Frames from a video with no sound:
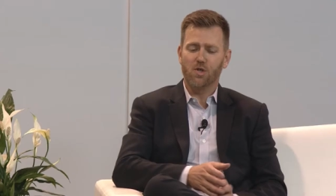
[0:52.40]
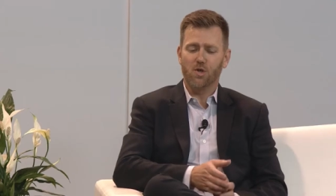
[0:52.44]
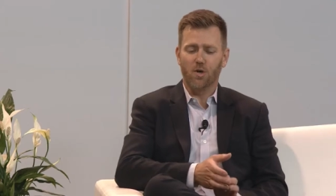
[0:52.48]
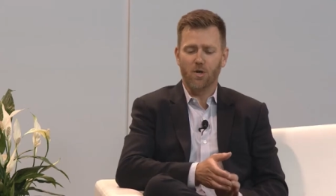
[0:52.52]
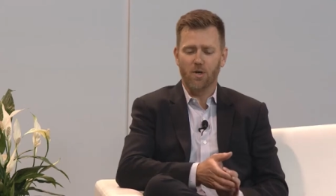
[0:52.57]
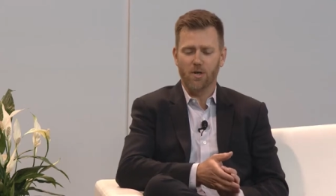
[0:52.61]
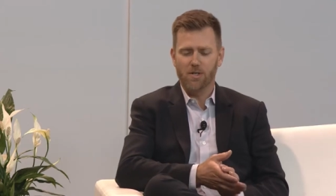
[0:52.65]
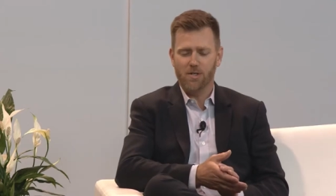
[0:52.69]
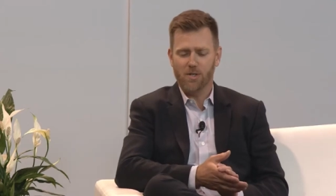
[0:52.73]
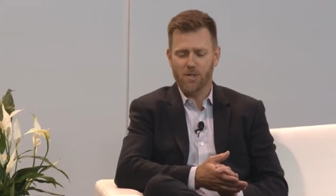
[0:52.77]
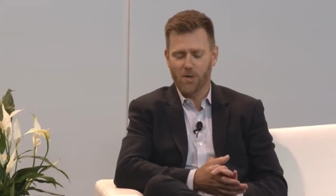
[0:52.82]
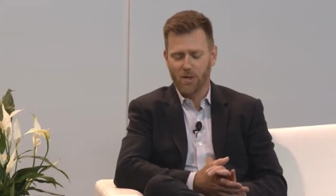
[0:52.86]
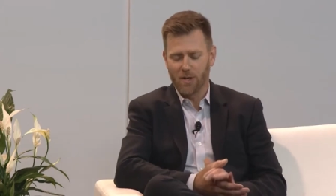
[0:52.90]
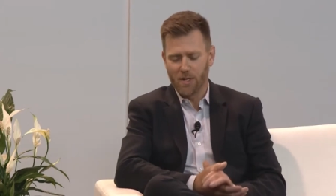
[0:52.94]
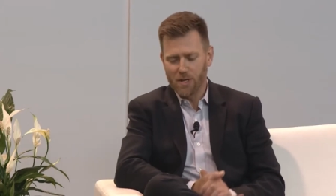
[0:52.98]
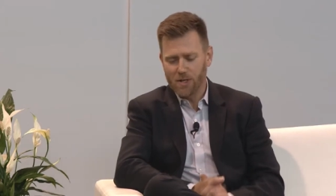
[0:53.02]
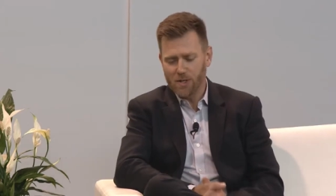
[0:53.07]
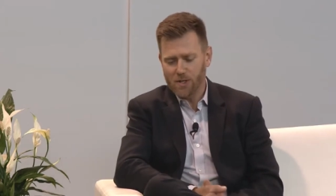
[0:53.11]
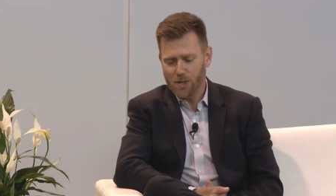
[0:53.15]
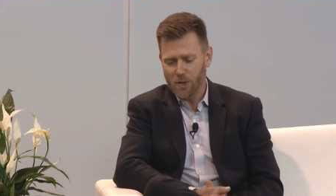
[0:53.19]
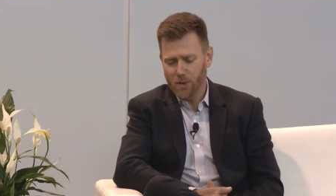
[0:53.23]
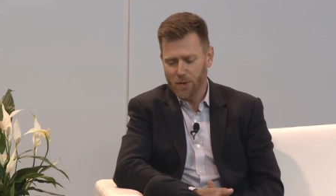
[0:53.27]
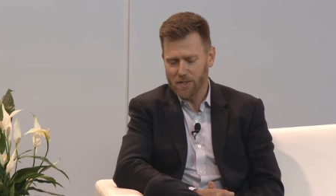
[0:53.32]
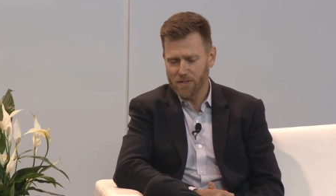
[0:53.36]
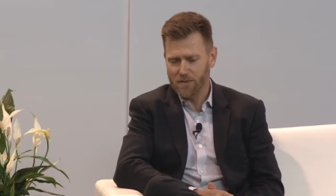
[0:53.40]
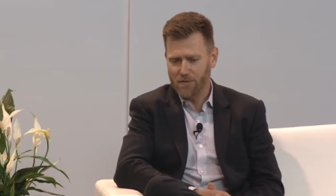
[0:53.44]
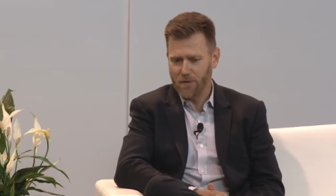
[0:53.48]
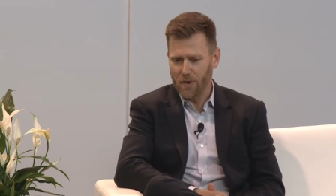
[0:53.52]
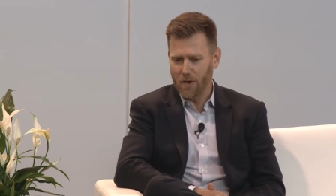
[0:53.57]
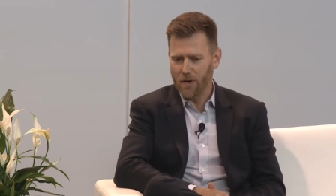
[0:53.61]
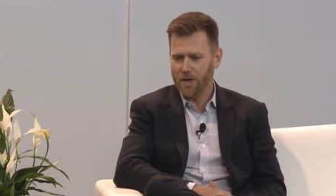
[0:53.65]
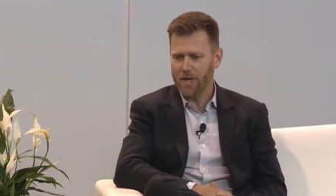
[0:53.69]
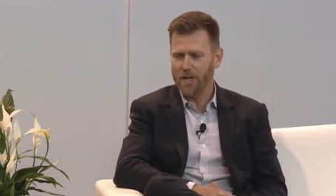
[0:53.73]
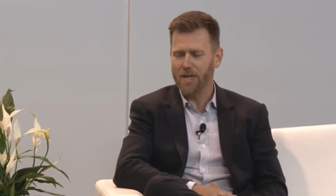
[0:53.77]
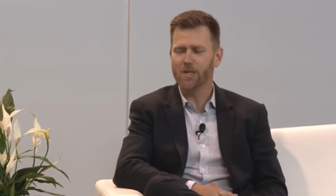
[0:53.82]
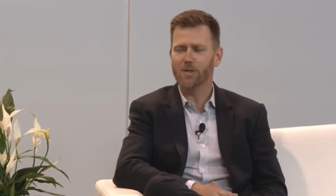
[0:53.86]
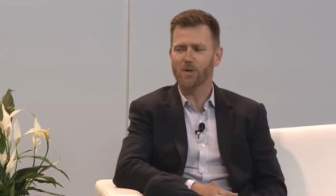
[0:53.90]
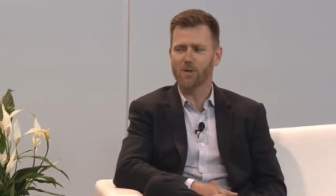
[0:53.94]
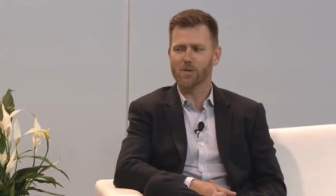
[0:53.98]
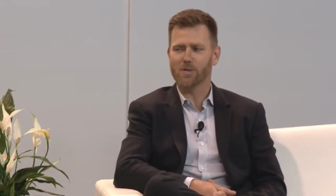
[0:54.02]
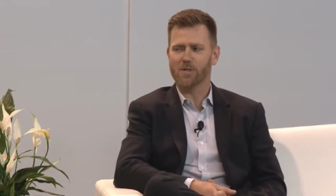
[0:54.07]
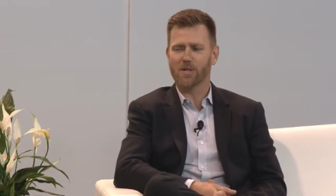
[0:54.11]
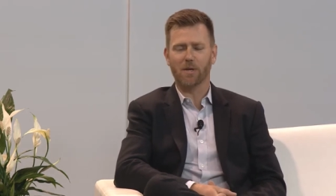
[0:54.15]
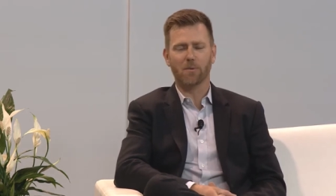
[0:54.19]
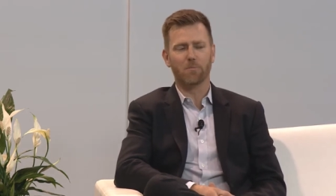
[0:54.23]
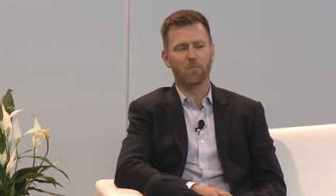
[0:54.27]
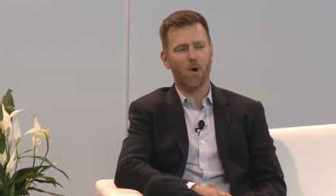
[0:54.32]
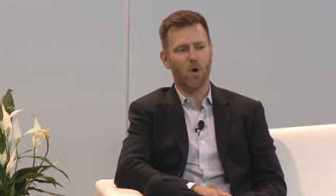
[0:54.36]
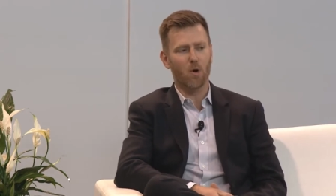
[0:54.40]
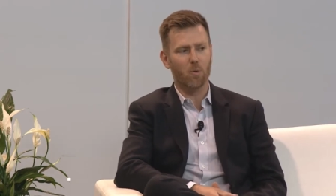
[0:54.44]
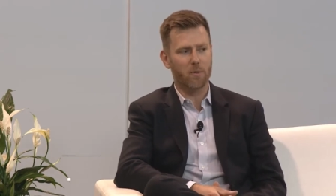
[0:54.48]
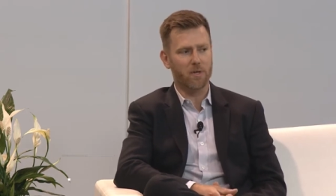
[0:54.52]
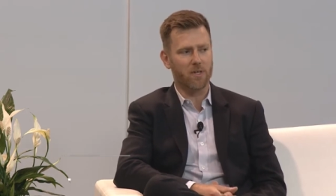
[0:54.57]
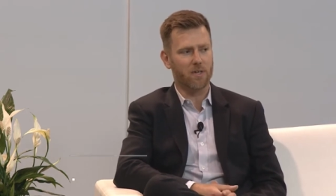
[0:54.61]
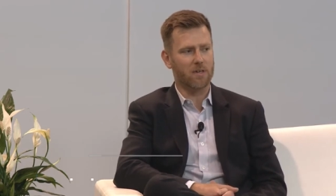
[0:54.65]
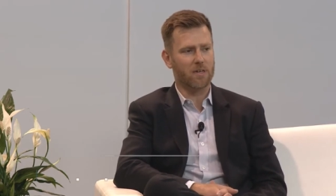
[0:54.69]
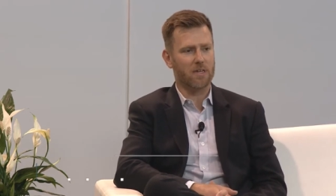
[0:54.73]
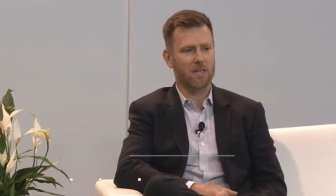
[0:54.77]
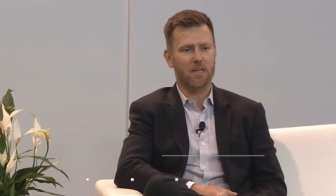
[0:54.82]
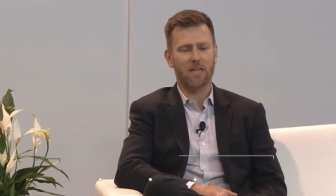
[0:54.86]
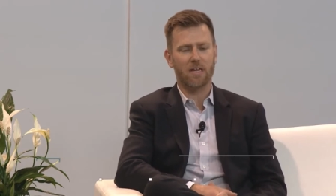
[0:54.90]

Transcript: Sure, so, so it's very interesting moment